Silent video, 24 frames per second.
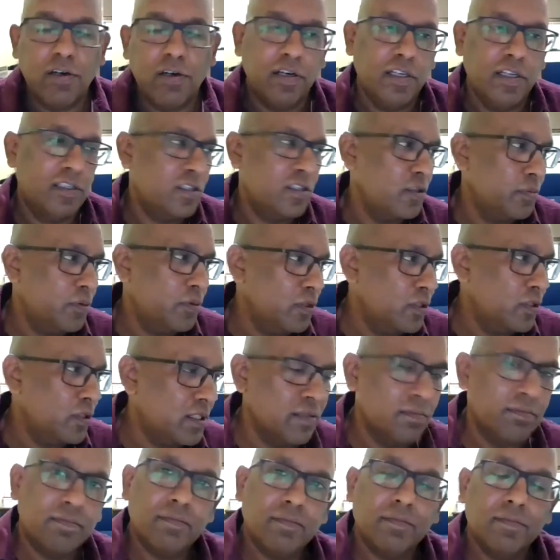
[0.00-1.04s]
on
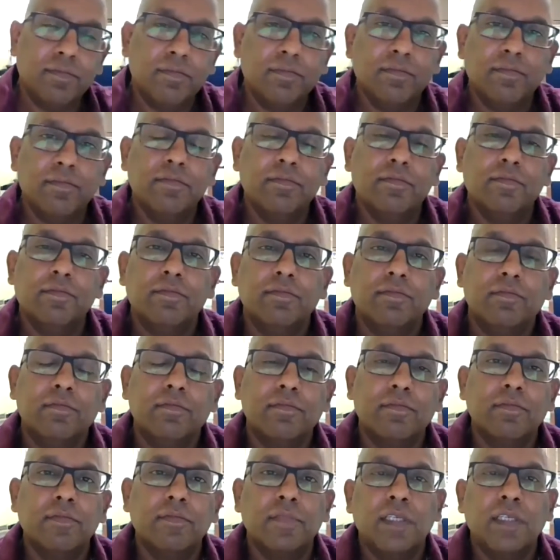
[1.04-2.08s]
distribution,
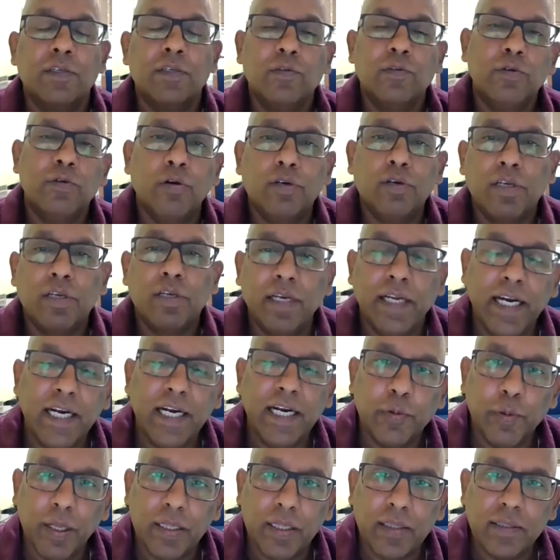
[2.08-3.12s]
you don't
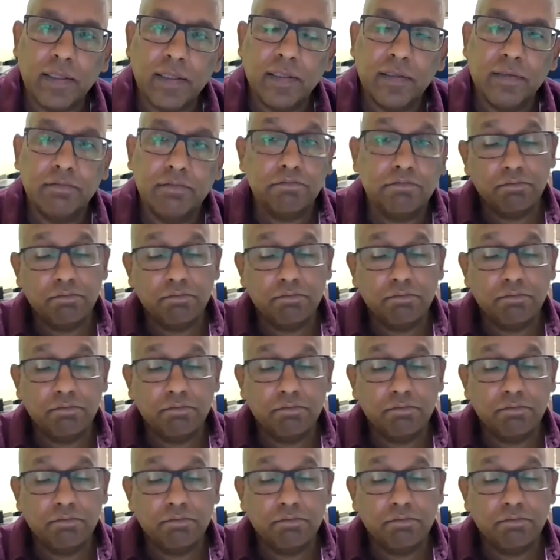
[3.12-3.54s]
create wealth.